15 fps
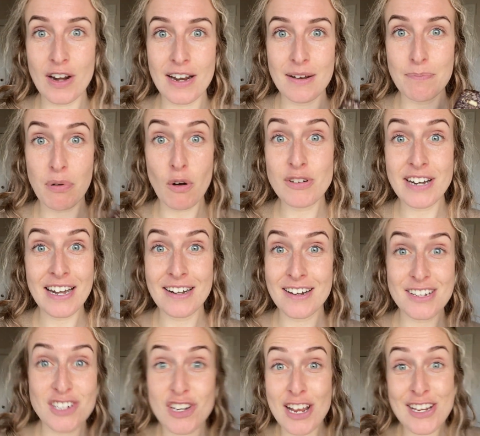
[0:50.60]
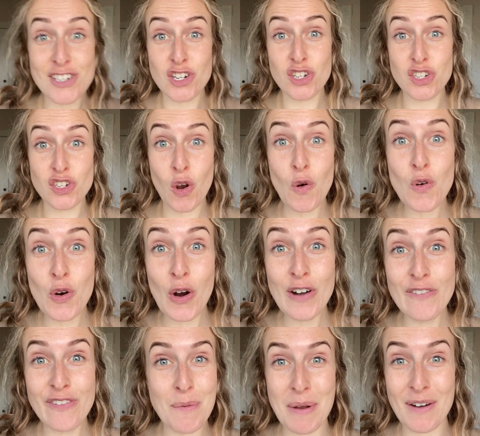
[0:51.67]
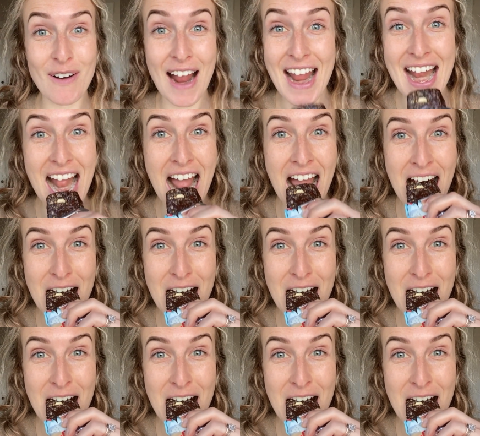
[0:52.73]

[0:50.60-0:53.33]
protein is just so good for me, right?